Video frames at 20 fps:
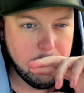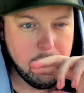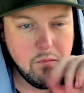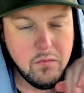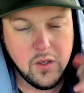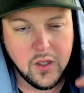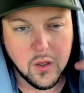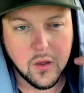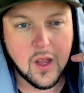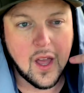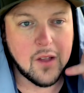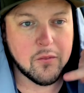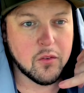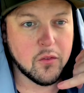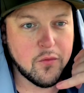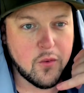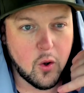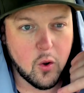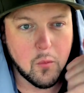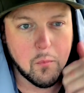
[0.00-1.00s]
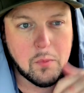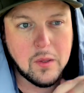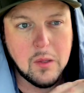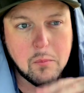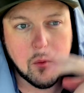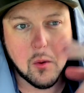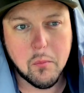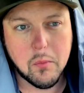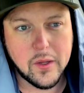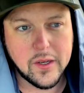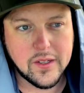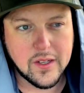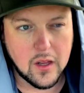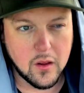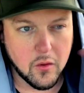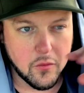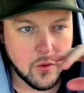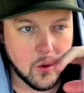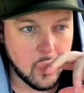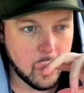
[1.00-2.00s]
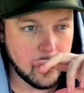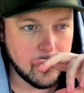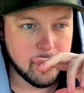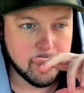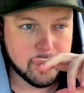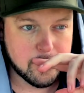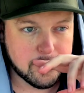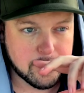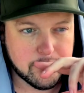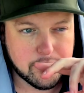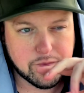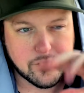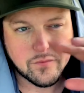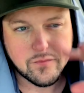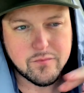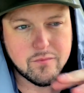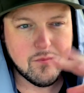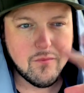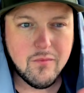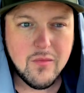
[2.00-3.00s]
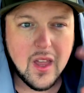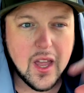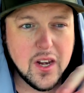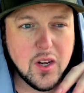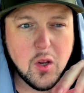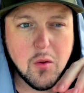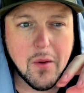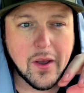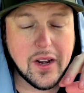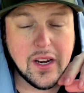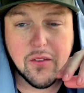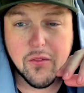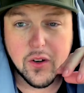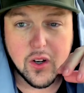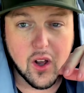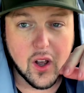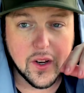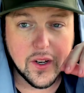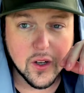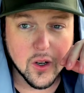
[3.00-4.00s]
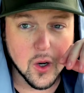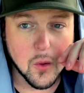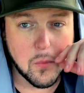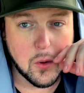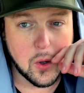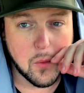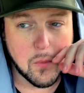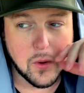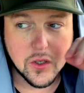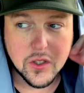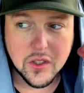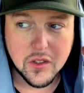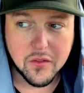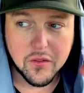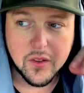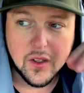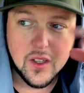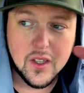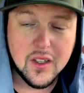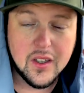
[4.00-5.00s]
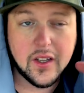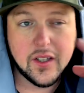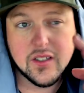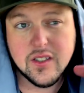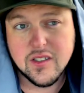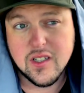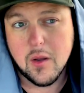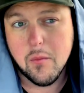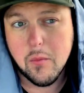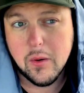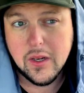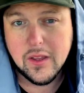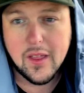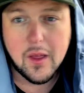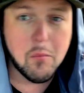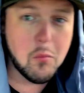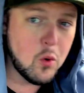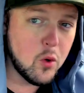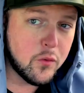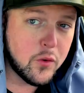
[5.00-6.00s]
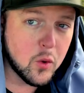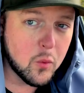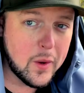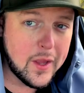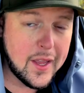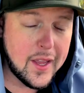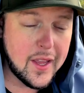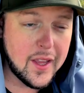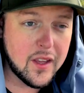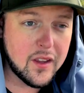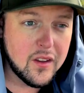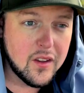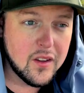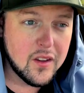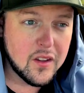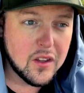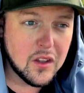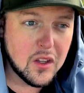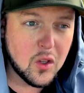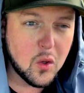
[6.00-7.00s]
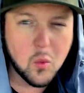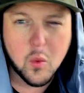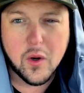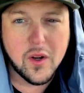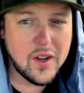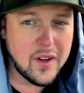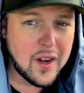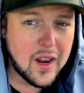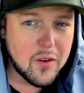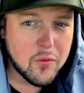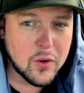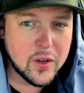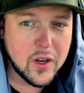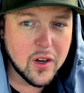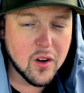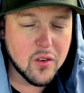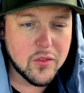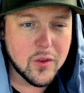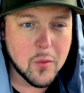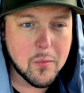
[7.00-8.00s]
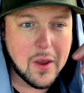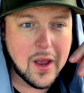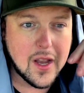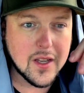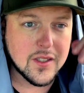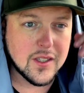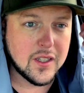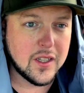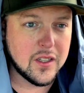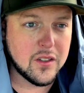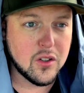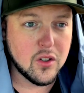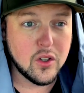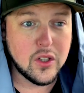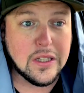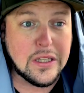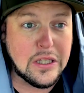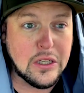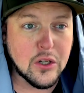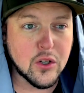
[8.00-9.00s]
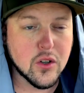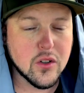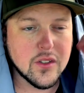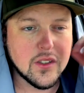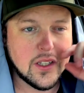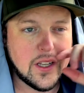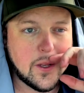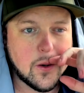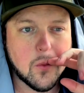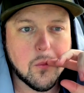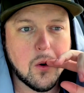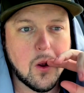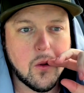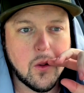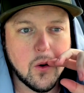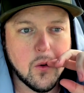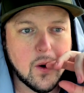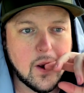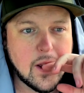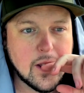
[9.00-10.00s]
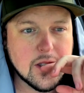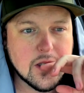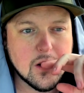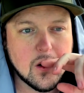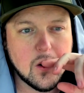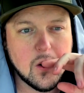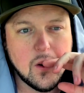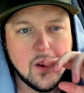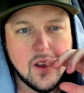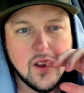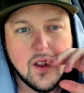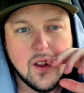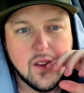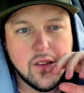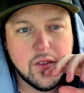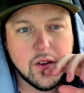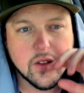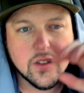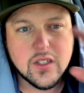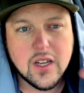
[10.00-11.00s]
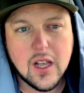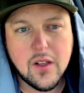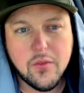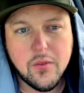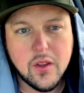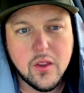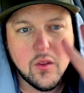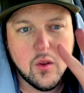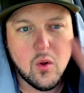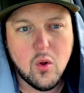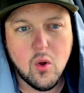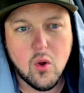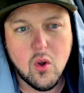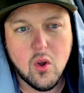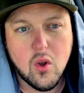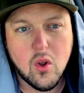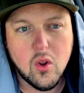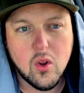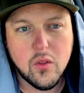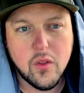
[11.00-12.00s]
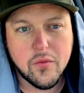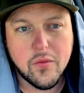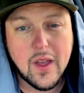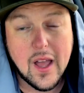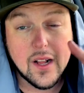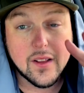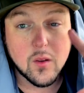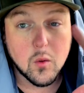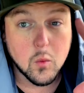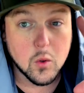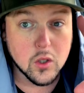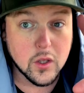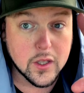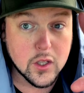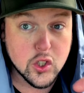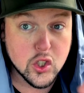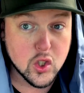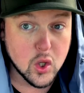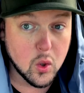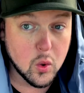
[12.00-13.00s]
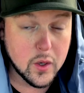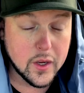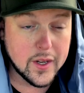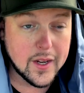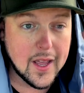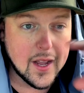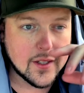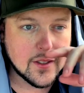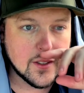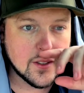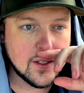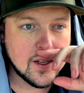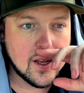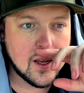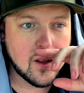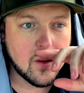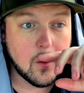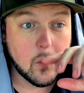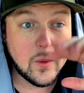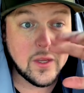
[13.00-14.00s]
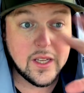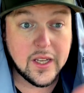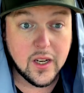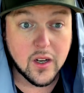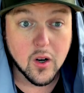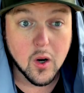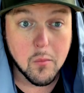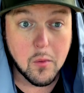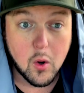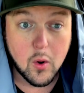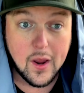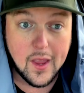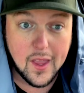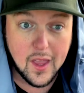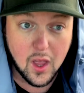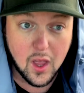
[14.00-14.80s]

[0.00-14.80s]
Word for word: You'd have to phone people, play telephone, and you might even not hear about a bunch of, like, somebody that moved away. You wouldn't ever hear of their passing until years later, probably, right? So there's definitely the fact that we're like so connected now that we hear about